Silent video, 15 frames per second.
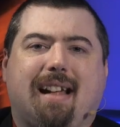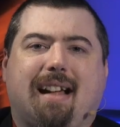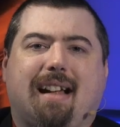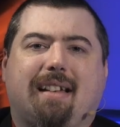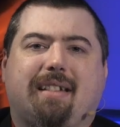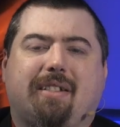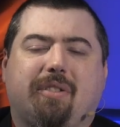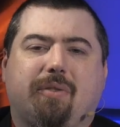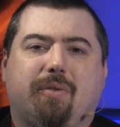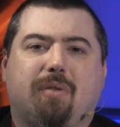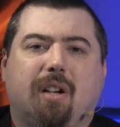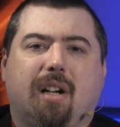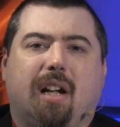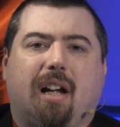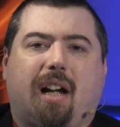God
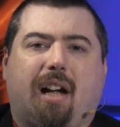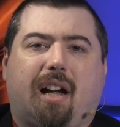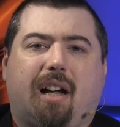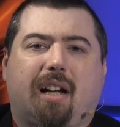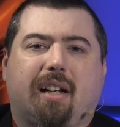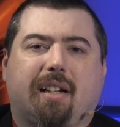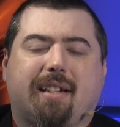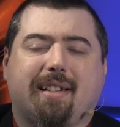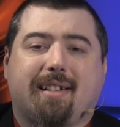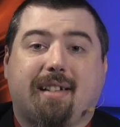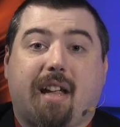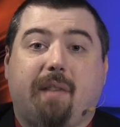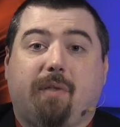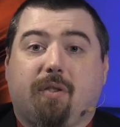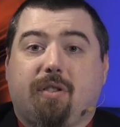to
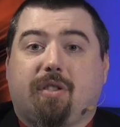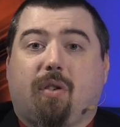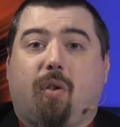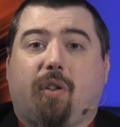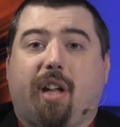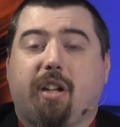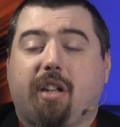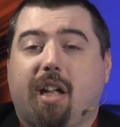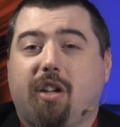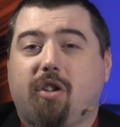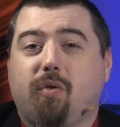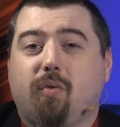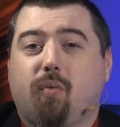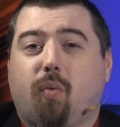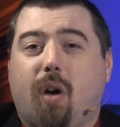save your soul, that
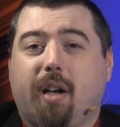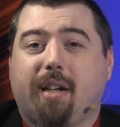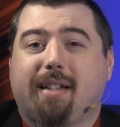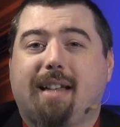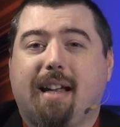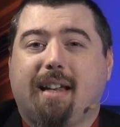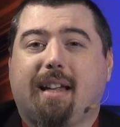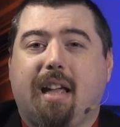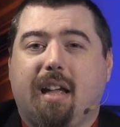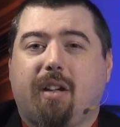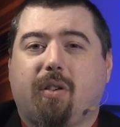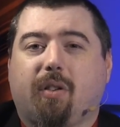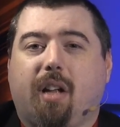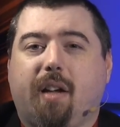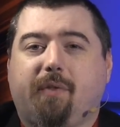you want to dedicate
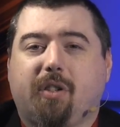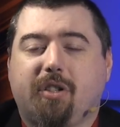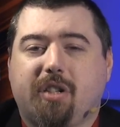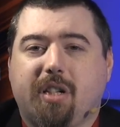your life to